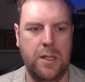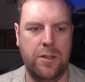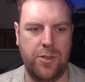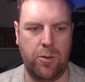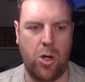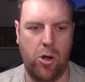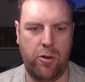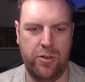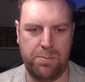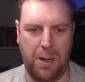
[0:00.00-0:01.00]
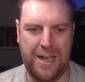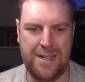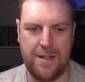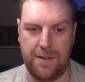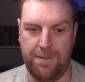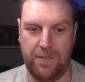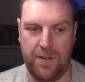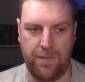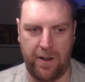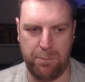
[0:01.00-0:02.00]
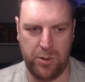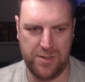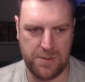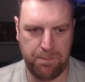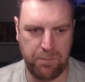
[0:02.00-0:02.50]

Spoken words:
So Conqueror's Blade is 55 points.